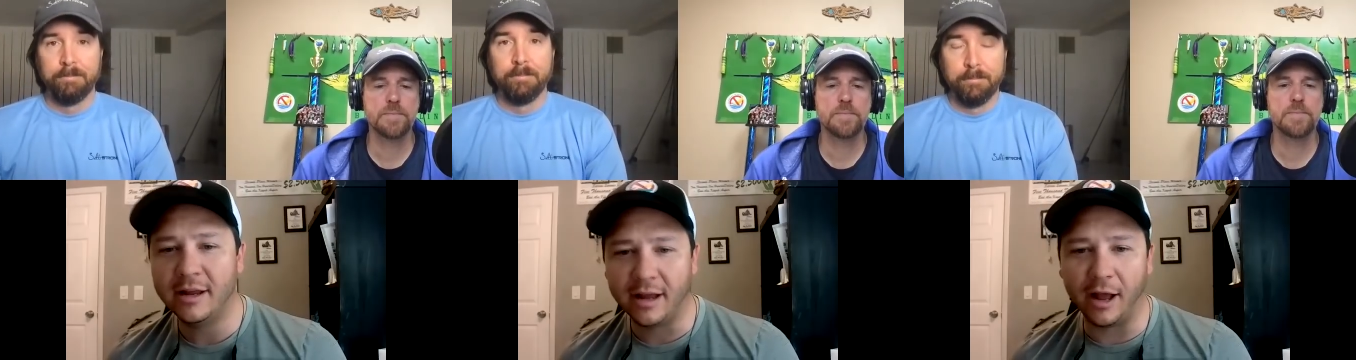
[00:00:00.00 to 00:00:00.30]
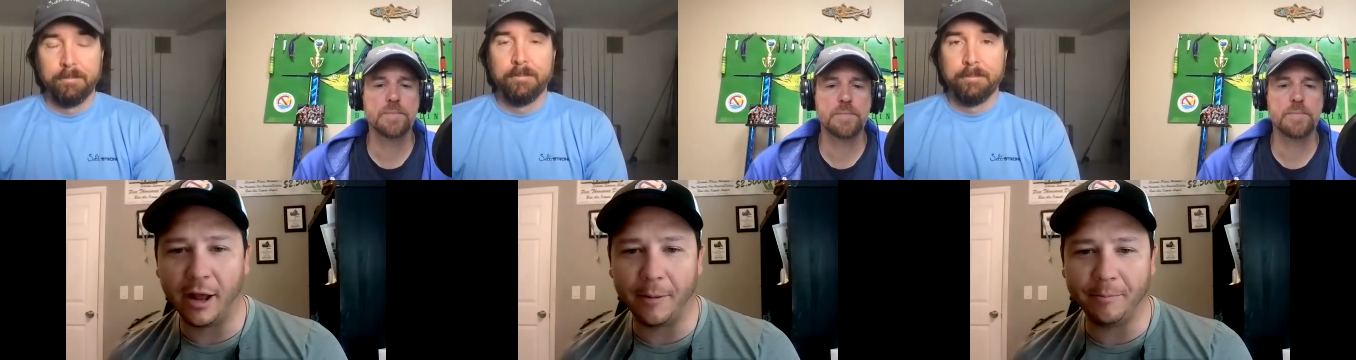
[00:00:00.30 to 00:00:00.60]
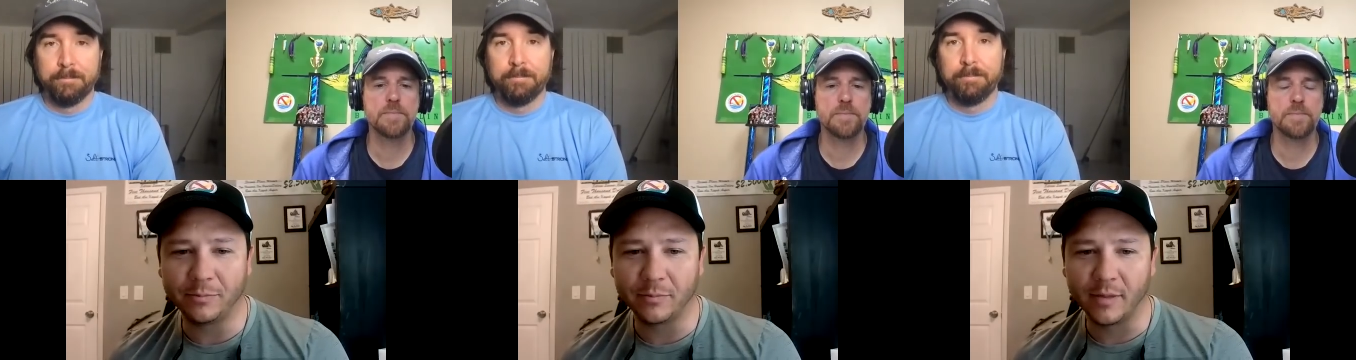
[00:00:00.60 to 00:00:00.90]

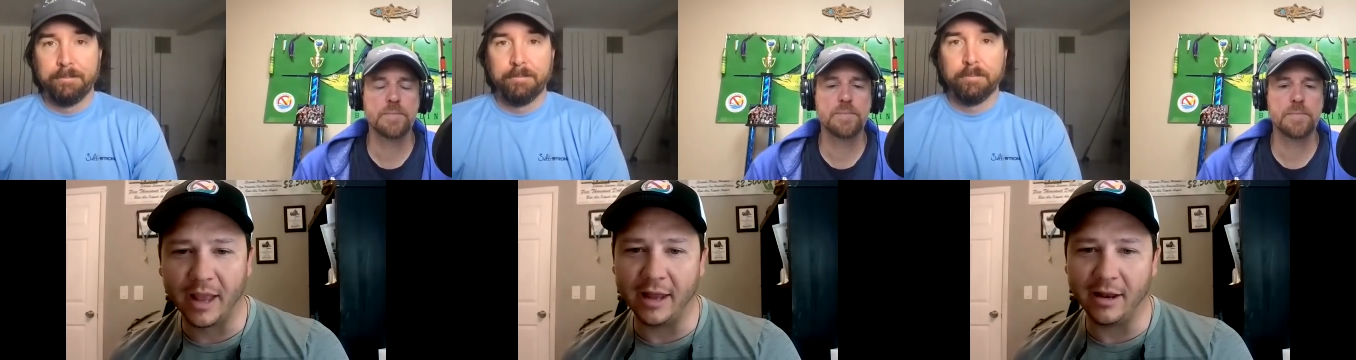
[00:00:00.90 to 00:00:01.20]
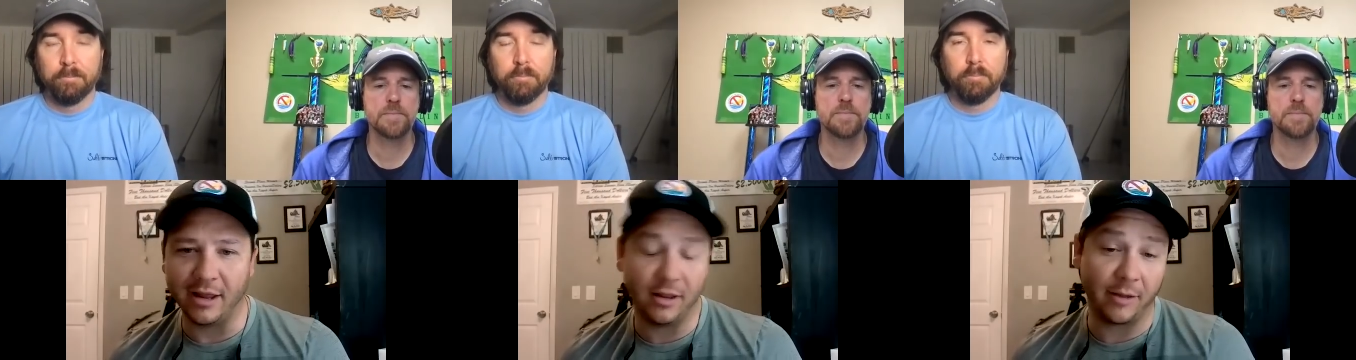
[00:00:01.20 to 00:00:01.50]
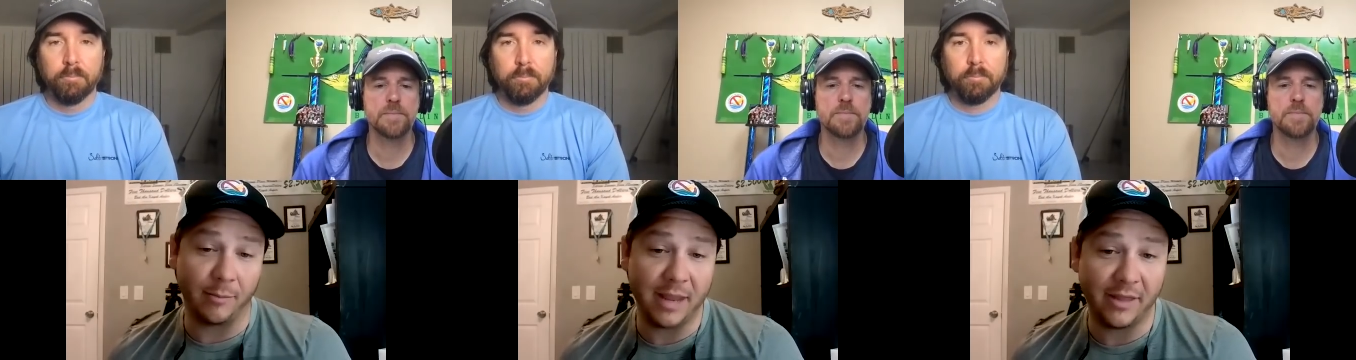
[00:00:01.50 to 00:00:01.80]
Speaker 1: Um, and it, like
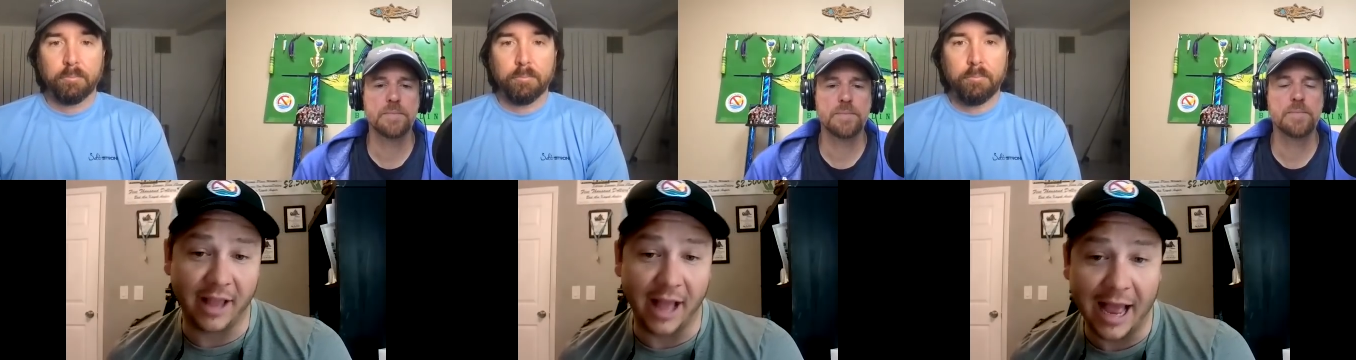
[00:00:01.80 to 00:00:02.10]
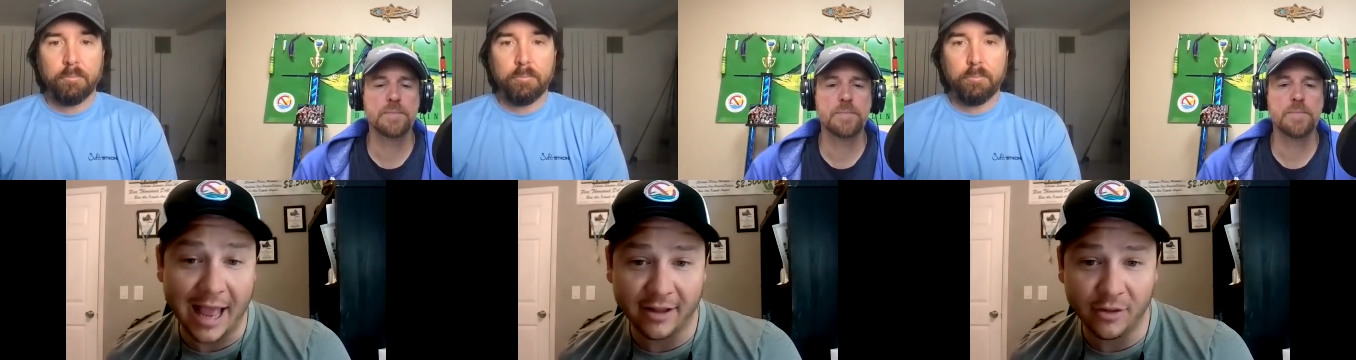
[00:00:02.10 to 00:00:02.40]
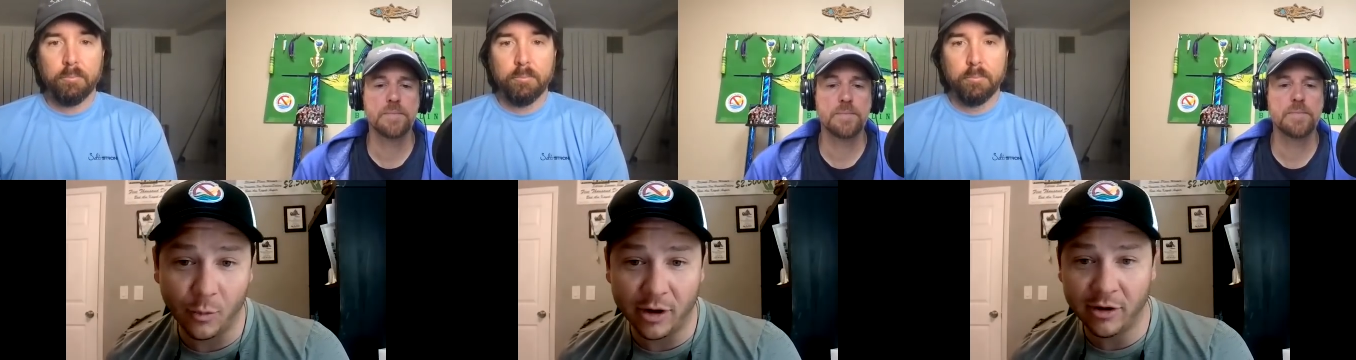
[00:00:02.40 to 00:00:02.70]
me and the kayak in the
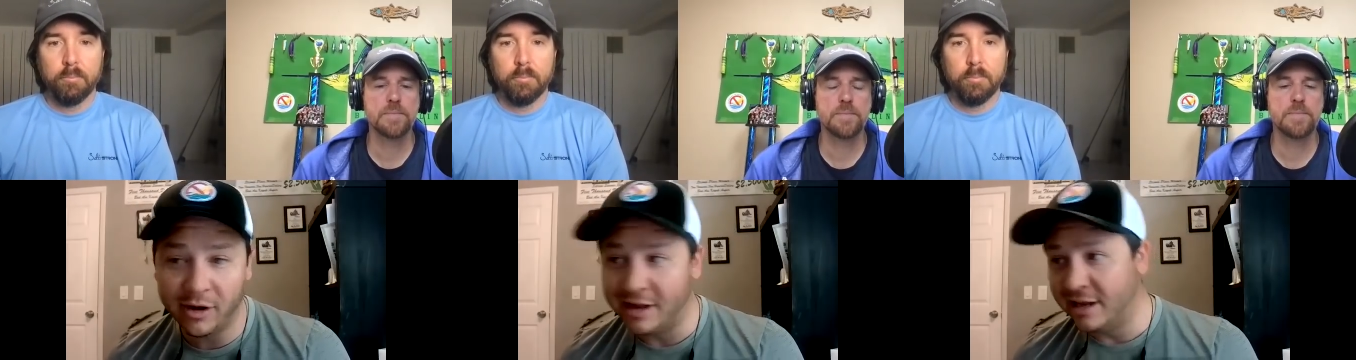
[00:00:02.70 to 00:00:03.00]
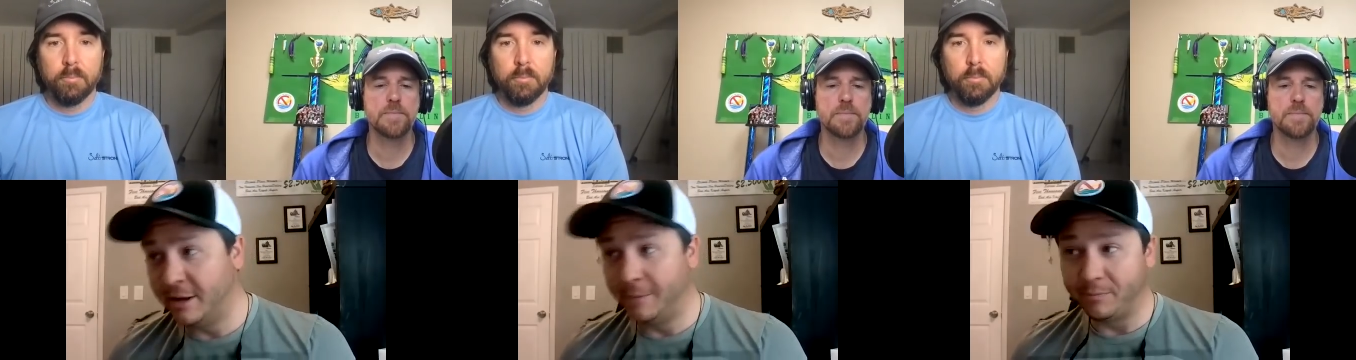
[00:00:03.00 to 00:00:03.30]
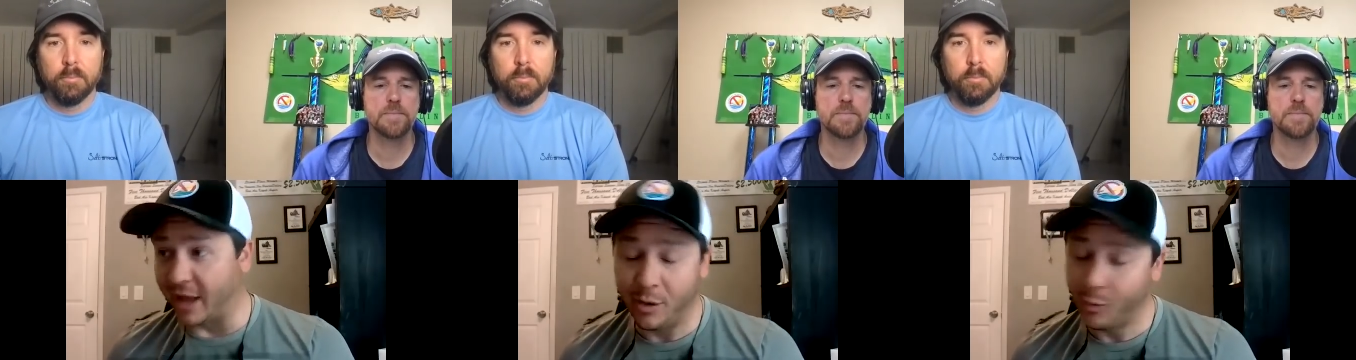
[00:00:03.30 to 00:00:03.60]
winter,
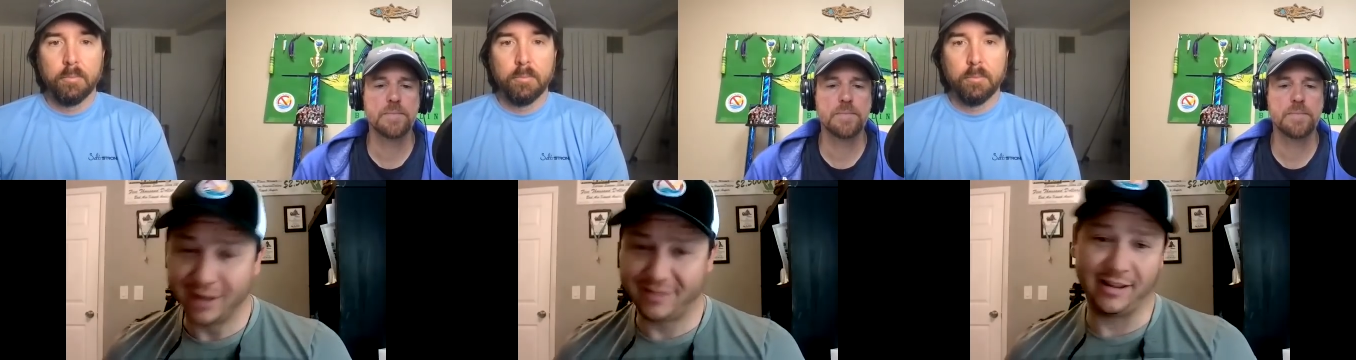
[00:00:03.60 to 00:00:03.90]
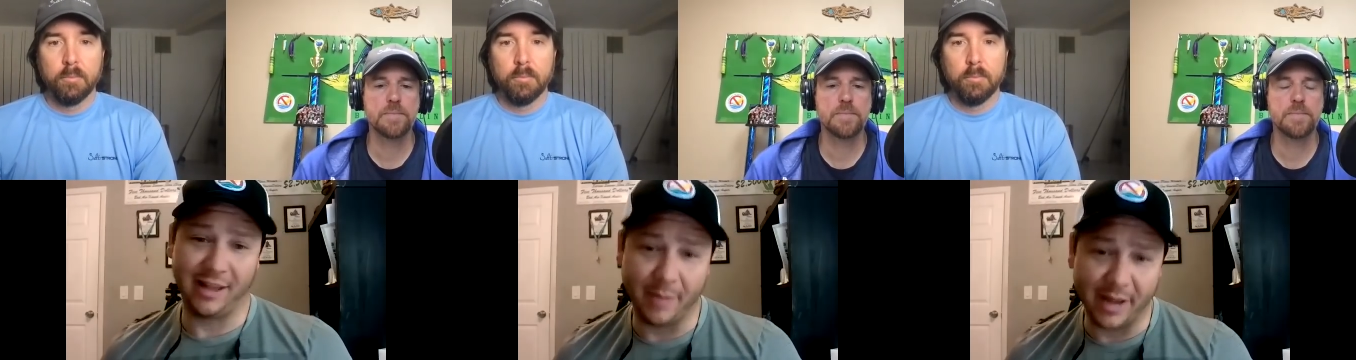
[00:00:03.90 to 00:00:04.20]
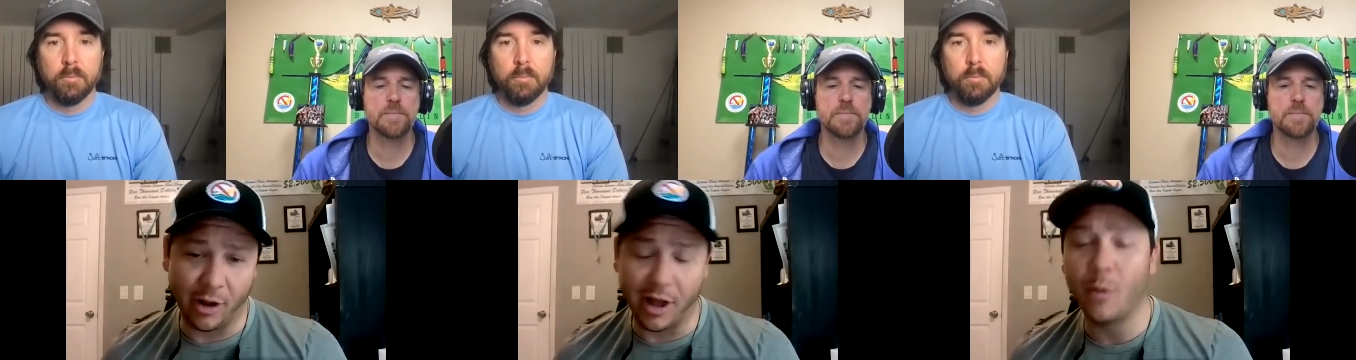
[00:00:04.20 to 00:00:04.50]
I don't want to take a live bait
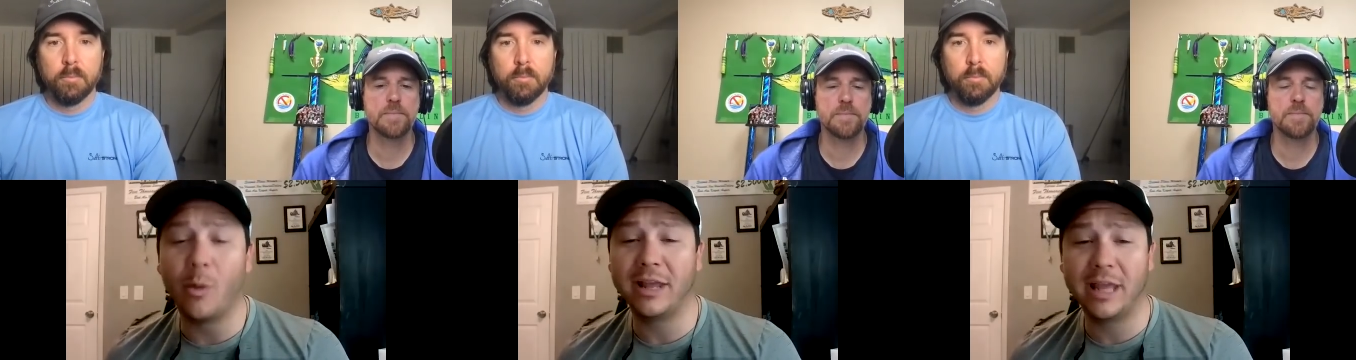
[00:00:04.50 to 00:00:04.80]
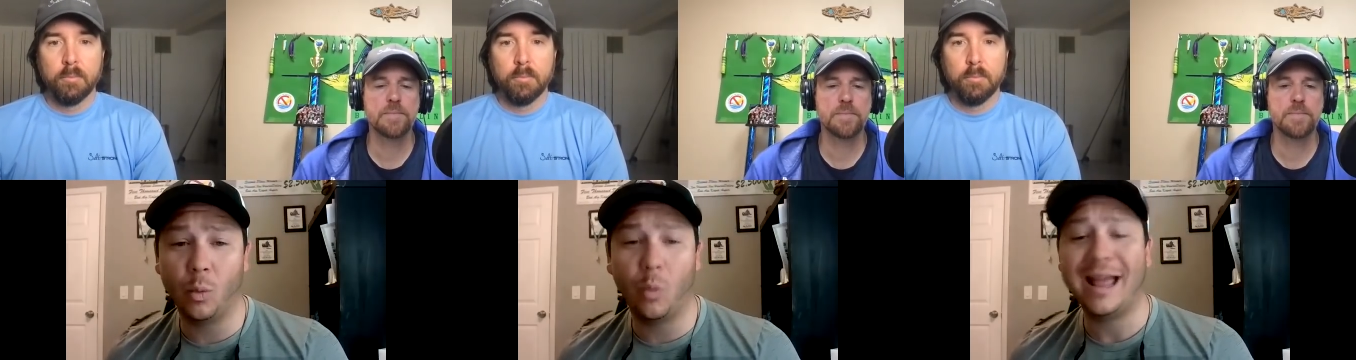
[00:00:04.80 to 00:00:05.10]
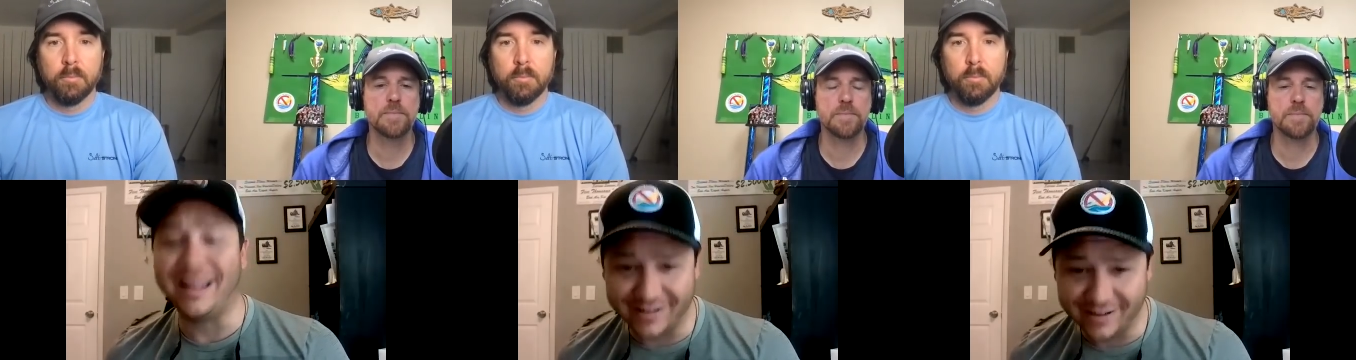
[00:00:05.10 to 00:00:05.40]
out. I don't want to get wet.